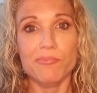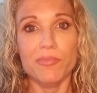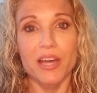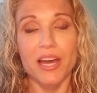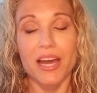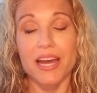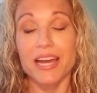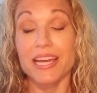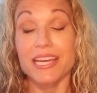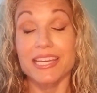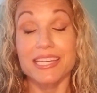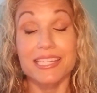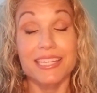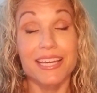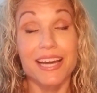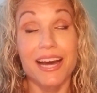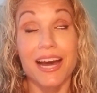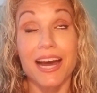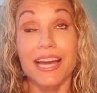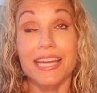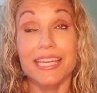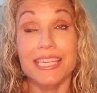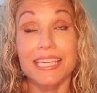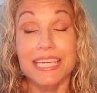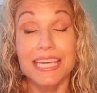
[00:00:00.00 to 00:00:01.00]

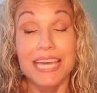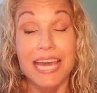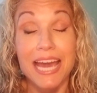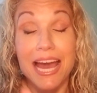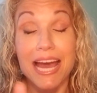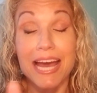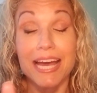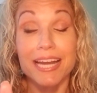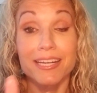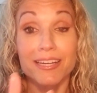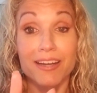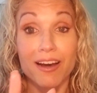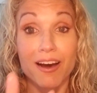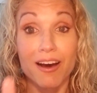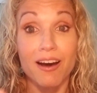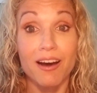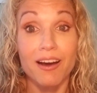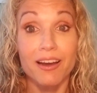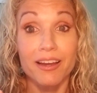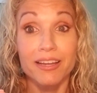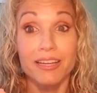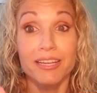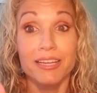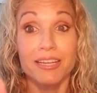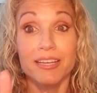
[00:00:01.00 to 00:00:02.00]
I
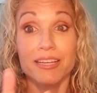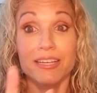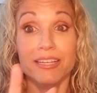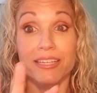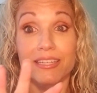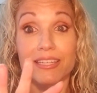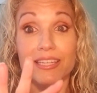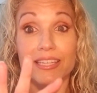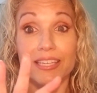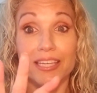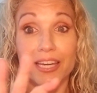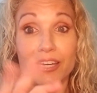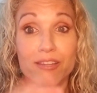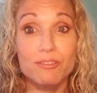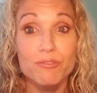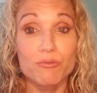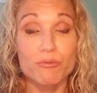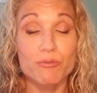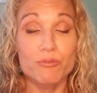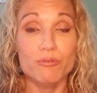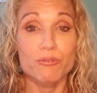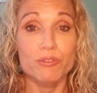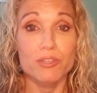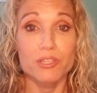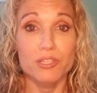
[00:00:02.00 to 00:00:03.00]
cannot get
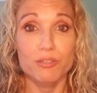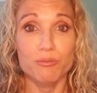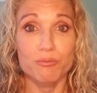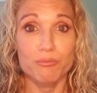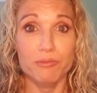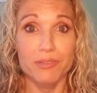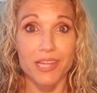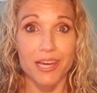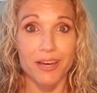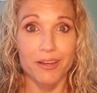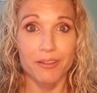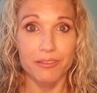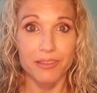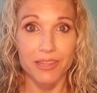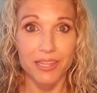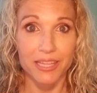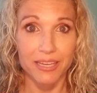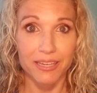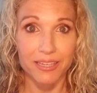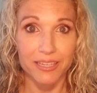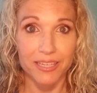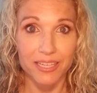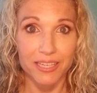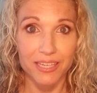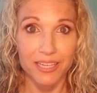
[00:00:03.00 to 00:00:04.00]
through this without
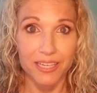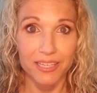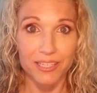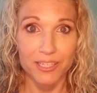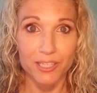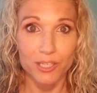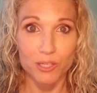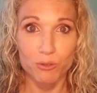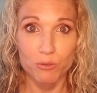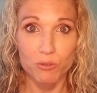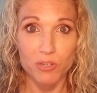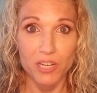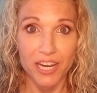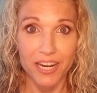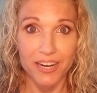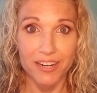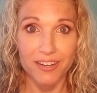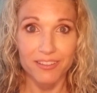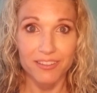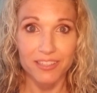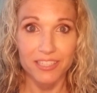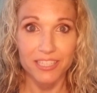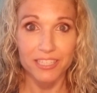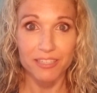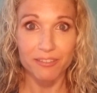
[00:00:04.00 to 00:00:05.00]
thanking you,
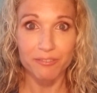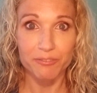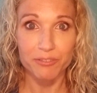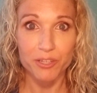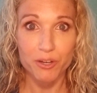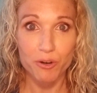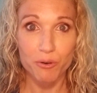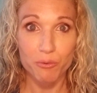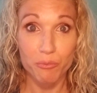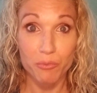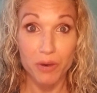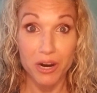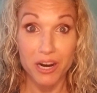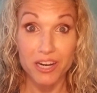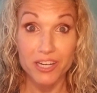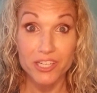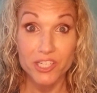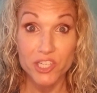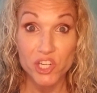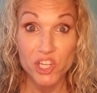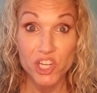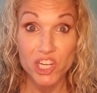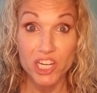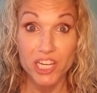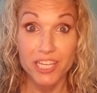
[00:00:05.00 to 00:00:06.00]
Natalie. If you're
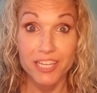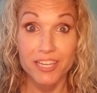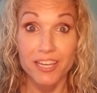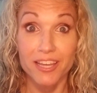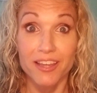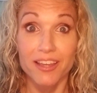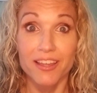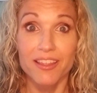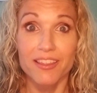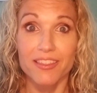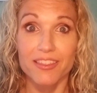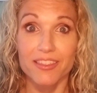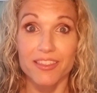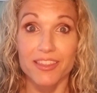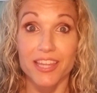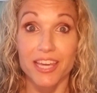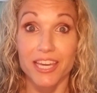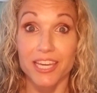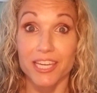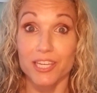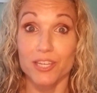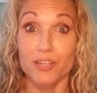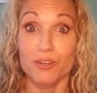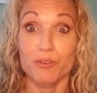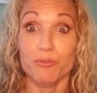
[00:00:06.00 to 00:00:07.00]
watching,
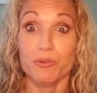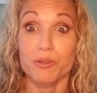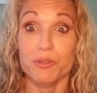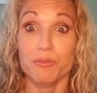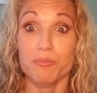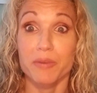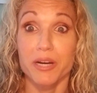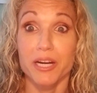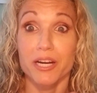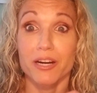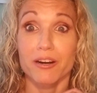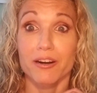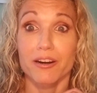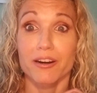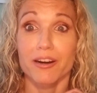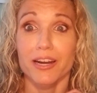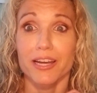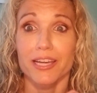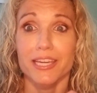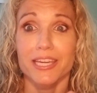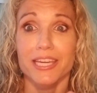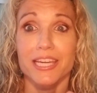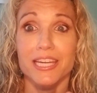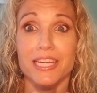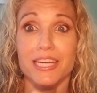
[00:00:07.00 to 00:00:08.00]
thank you with my heart.
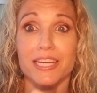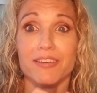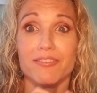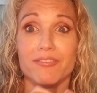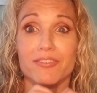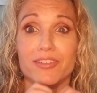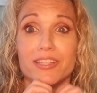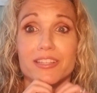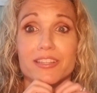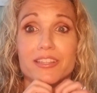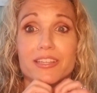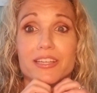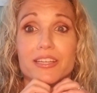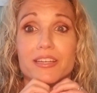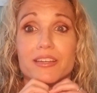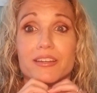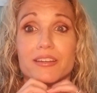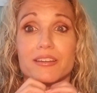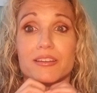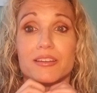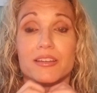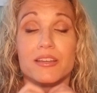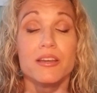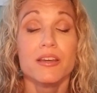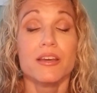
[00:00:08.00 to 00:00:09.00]
I can't even, like,
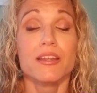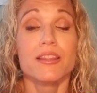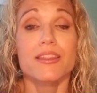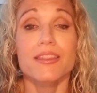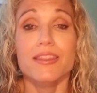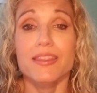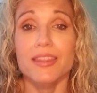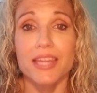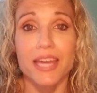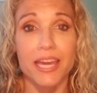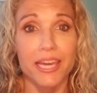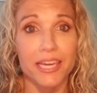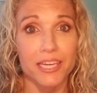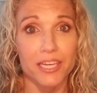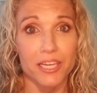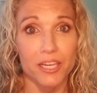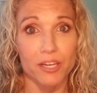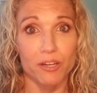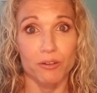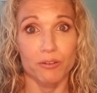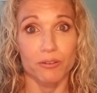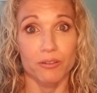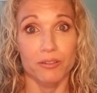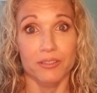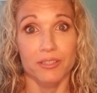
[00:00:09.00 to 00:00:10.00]
thank
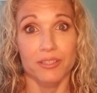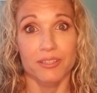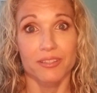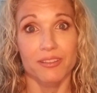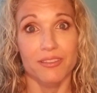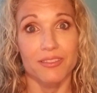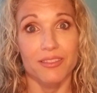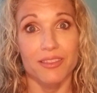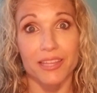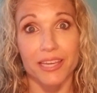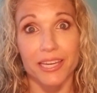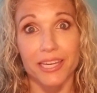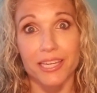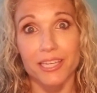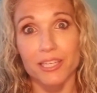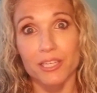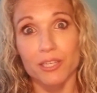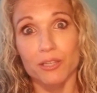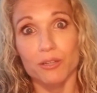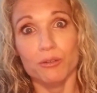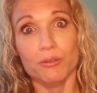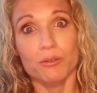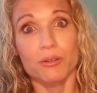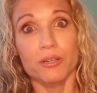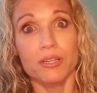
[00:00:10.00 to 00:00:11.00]
you. Thank
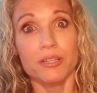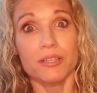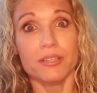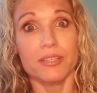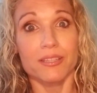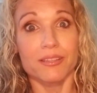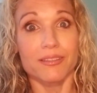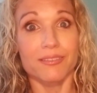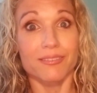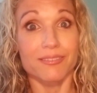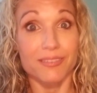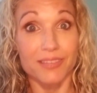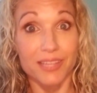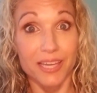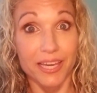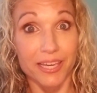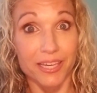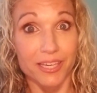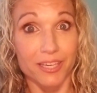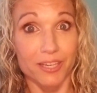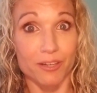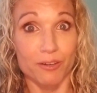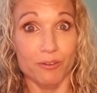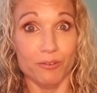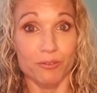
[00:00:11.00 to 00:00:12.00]
you.
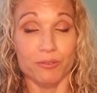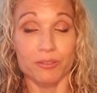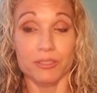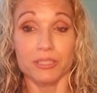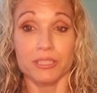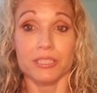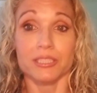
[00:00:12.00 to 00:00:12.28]
Thank you.